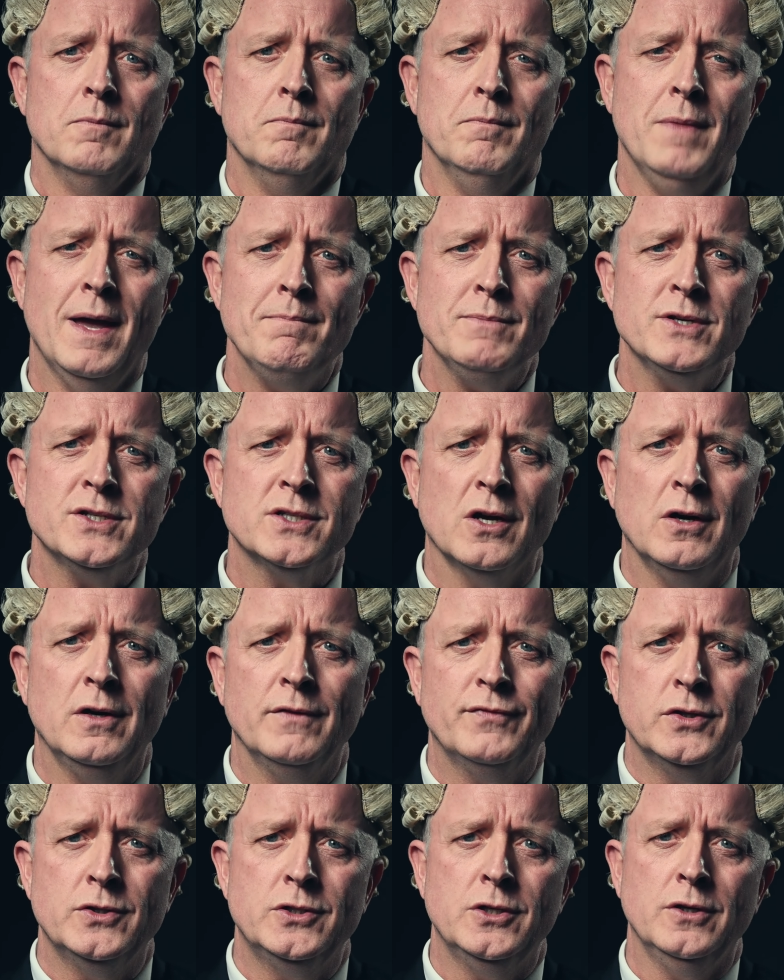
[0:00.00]
Members
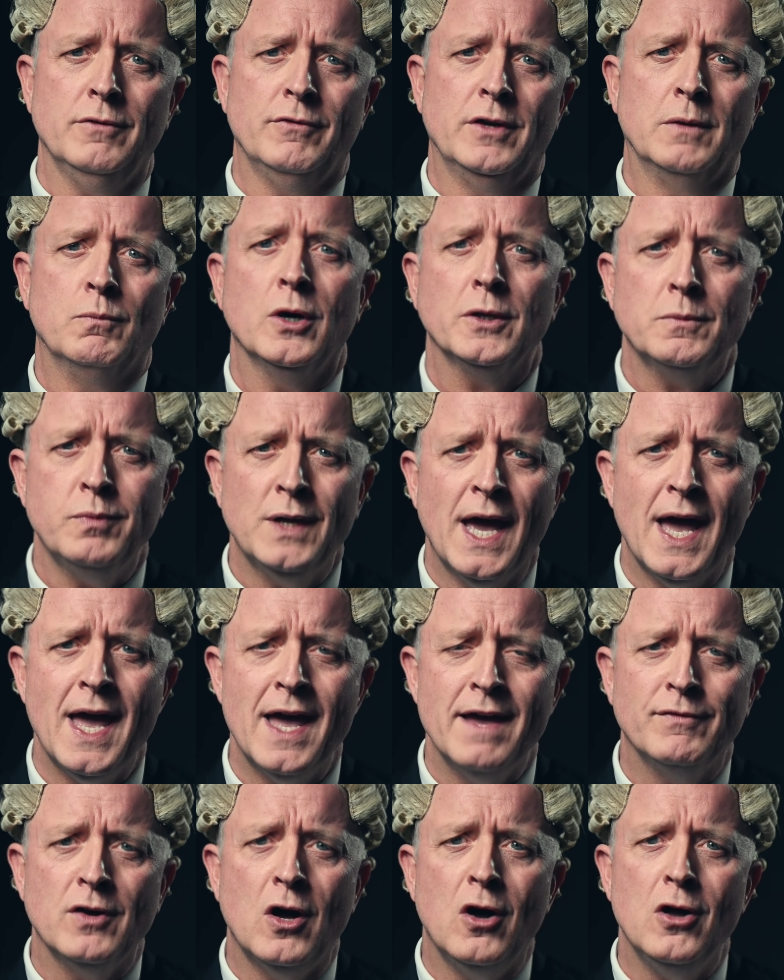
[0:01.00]
of the jury, what we
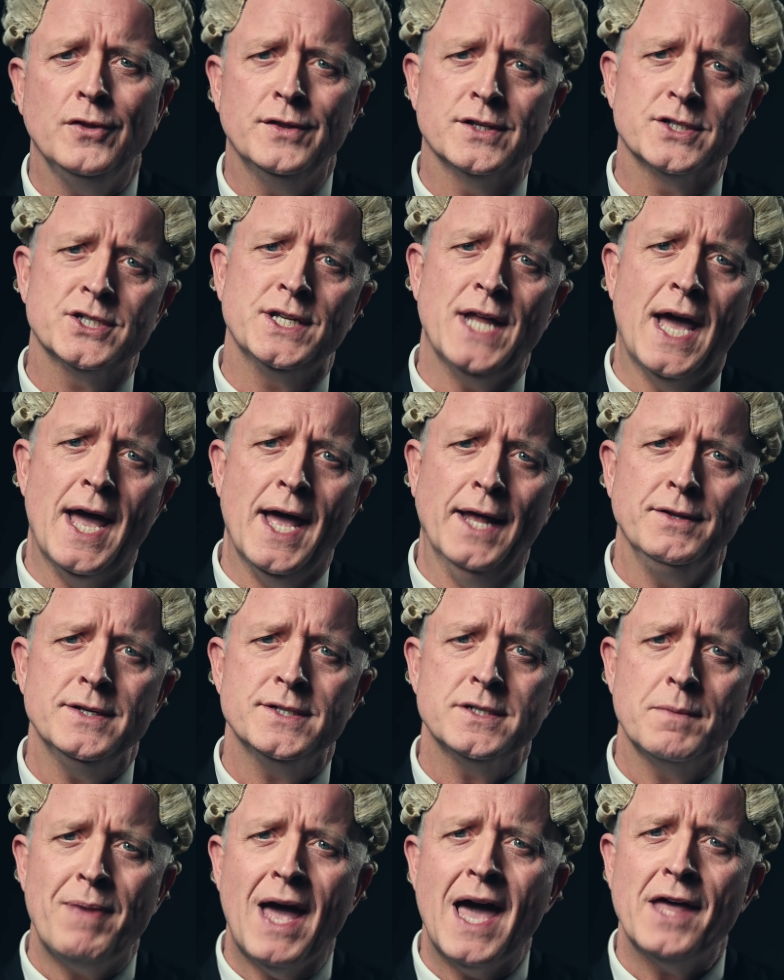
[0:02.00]
have on the stand
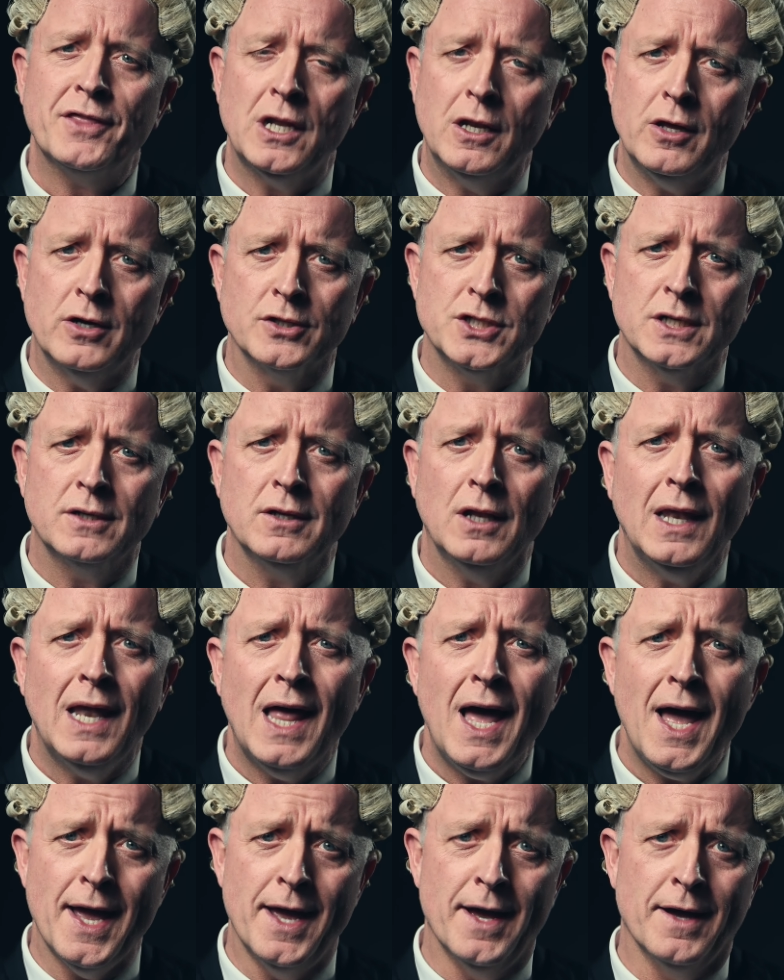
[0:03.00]
is a pathological
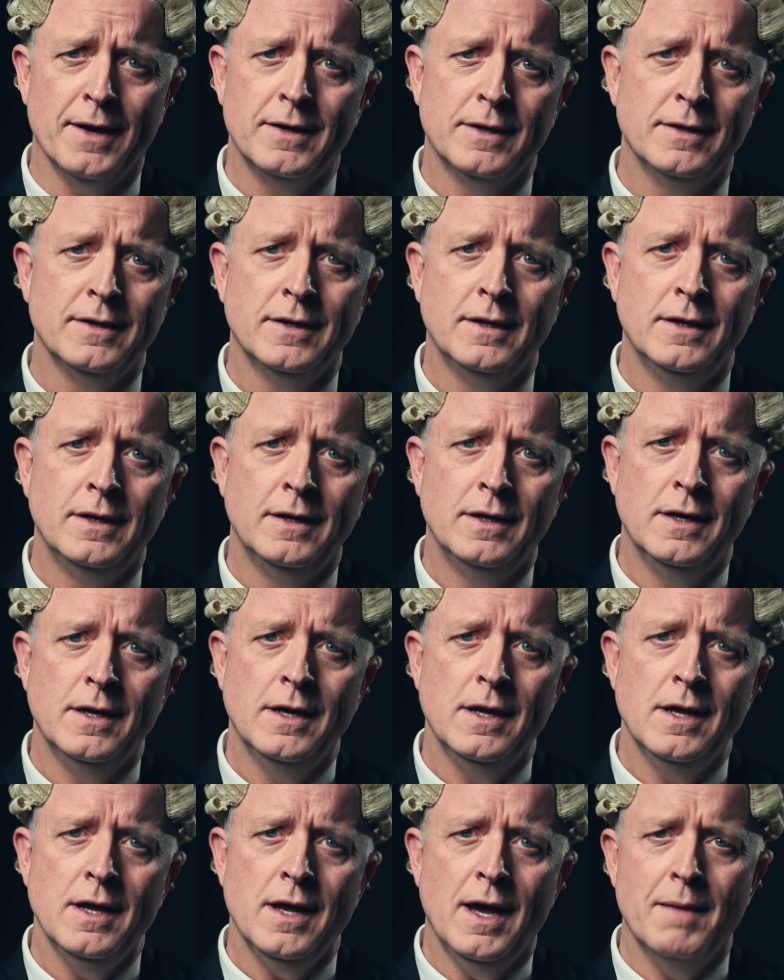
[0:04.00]
liar,
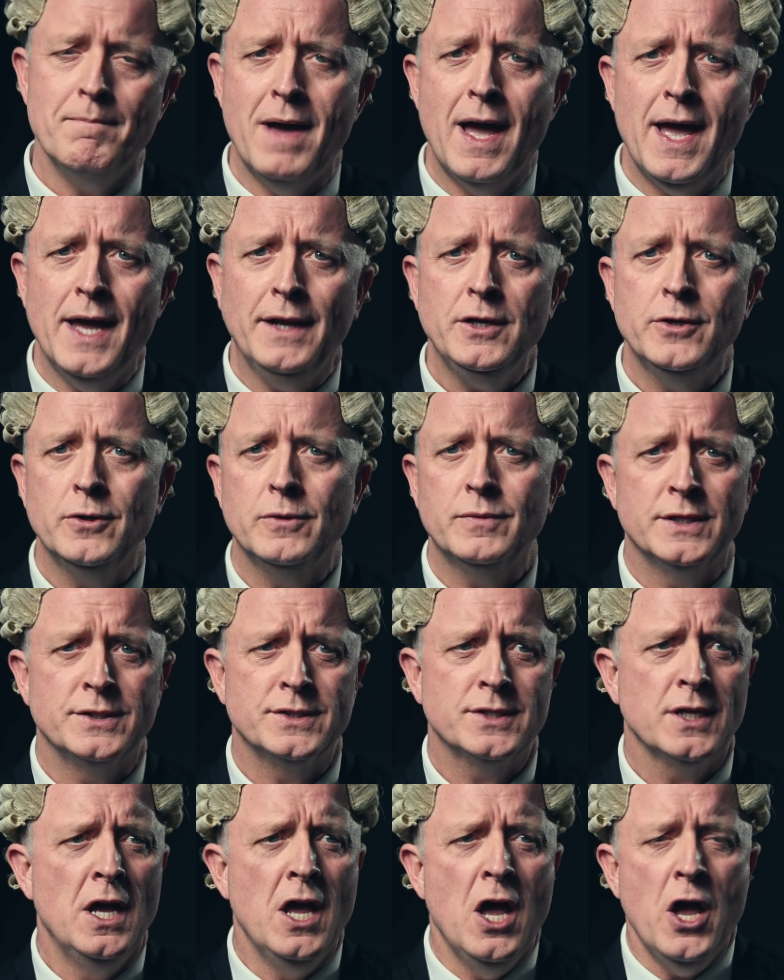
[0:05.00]
a man who
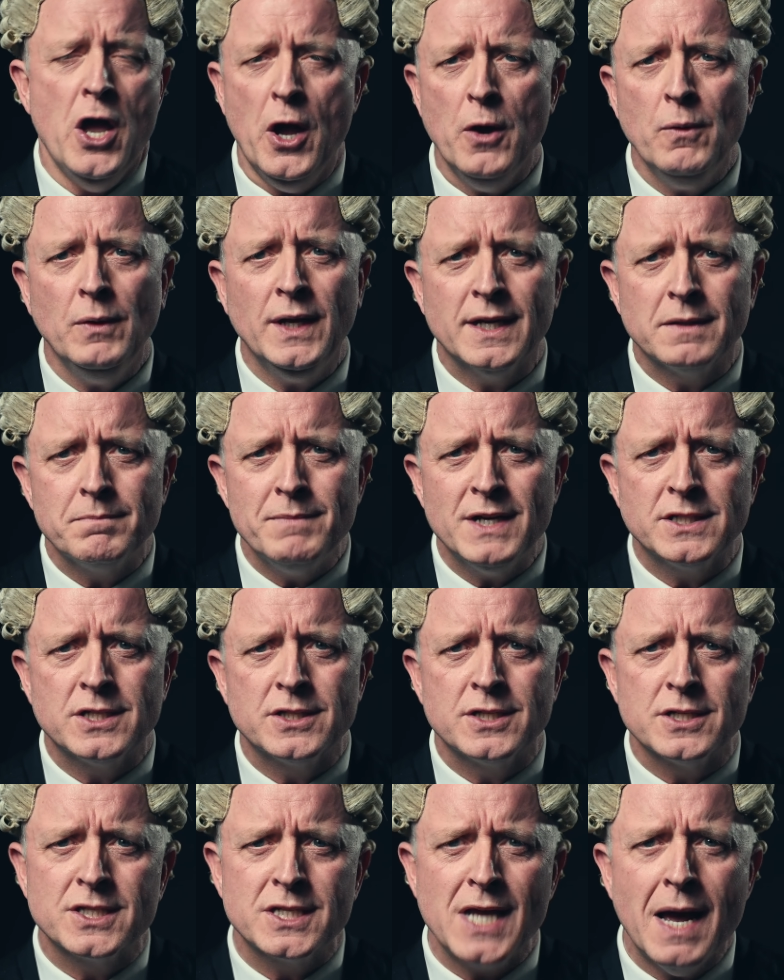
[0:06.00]
has only
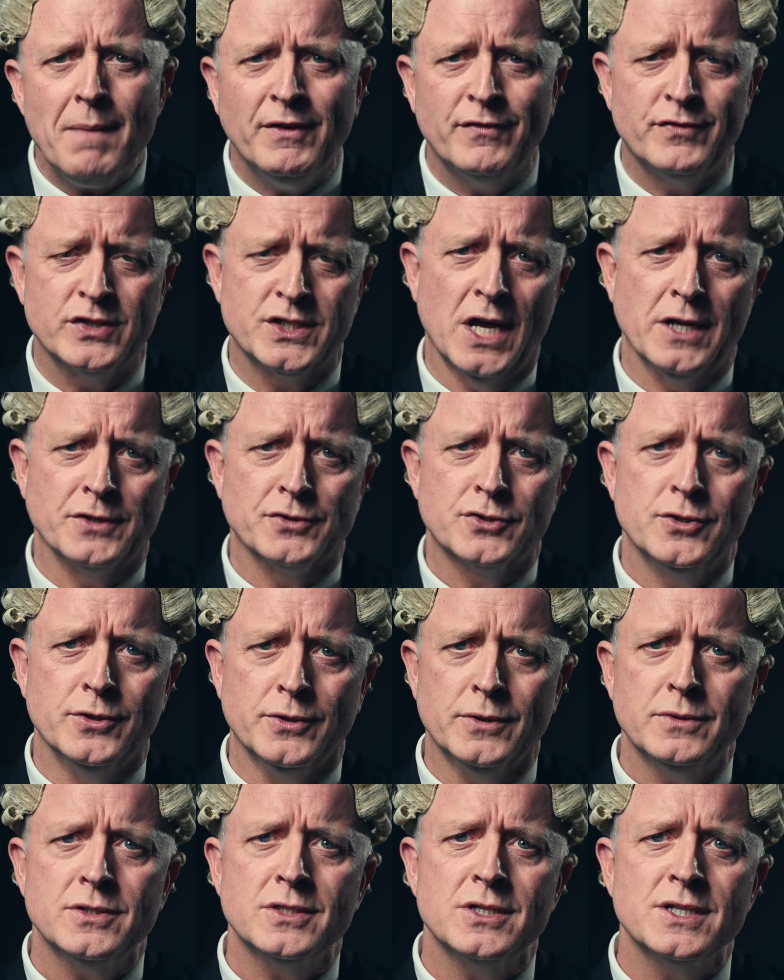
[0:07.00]
admitted to some of his
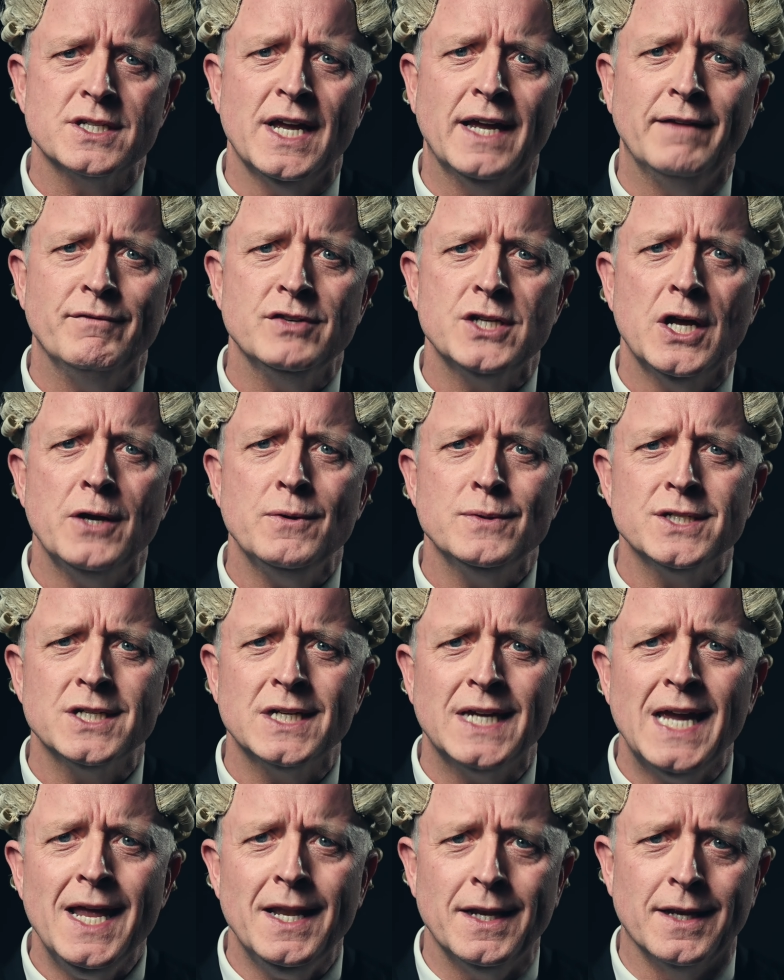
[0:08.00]
untruths to save his own
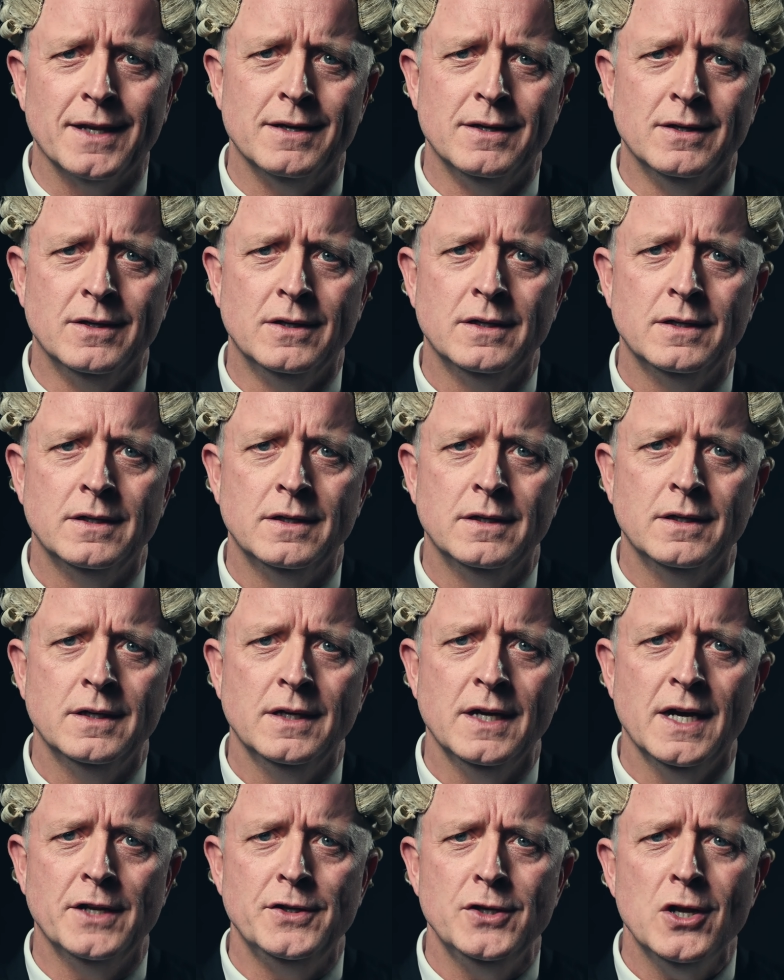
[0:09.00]
skin,
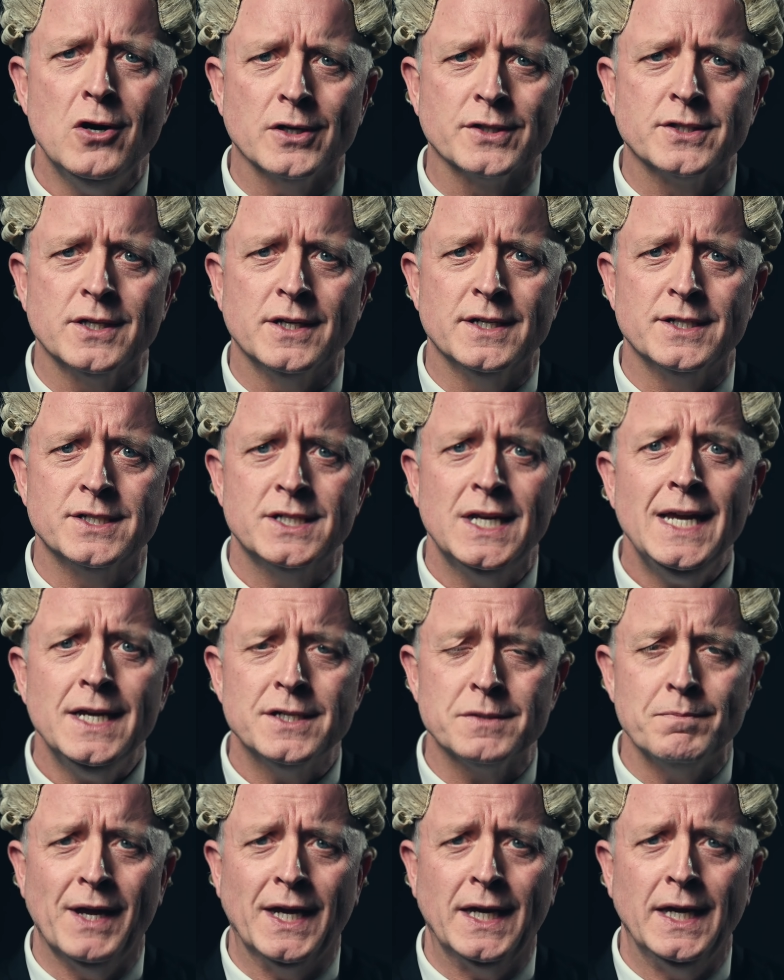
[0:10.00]
and not, as he
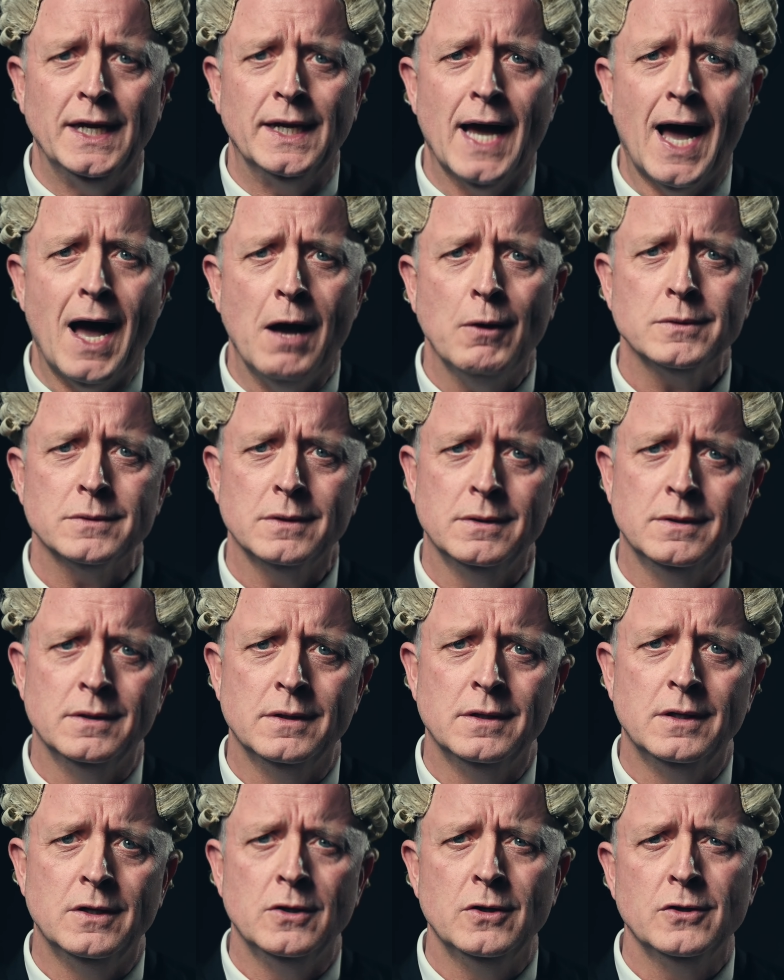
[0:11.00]
is making out,
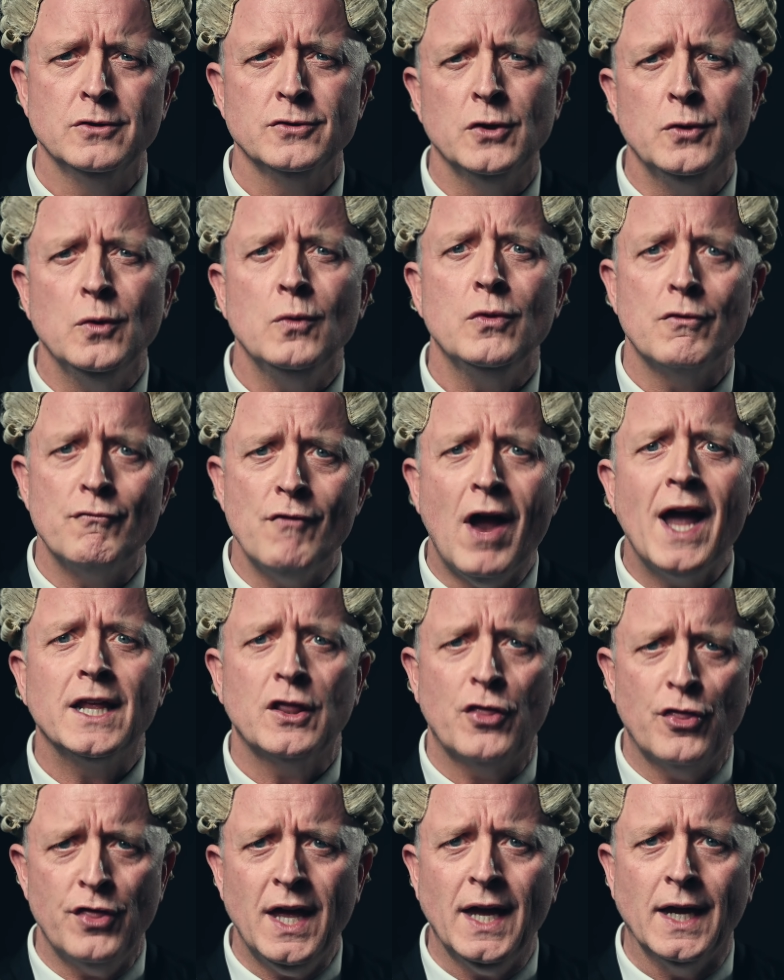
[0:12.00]
to do the
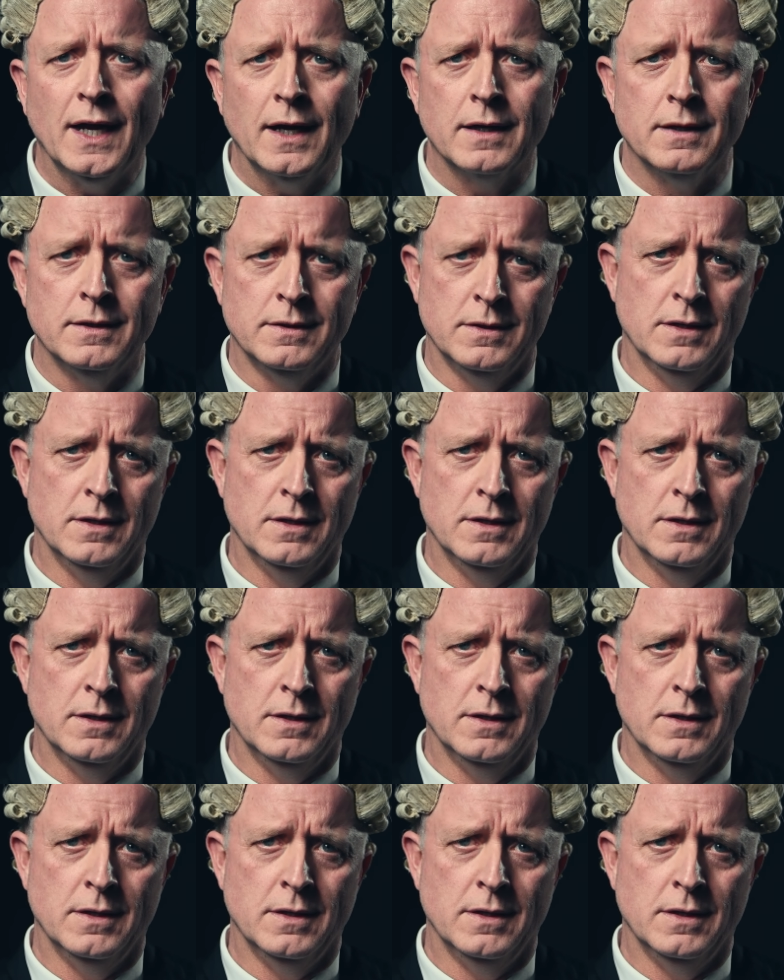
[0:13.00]
right thing.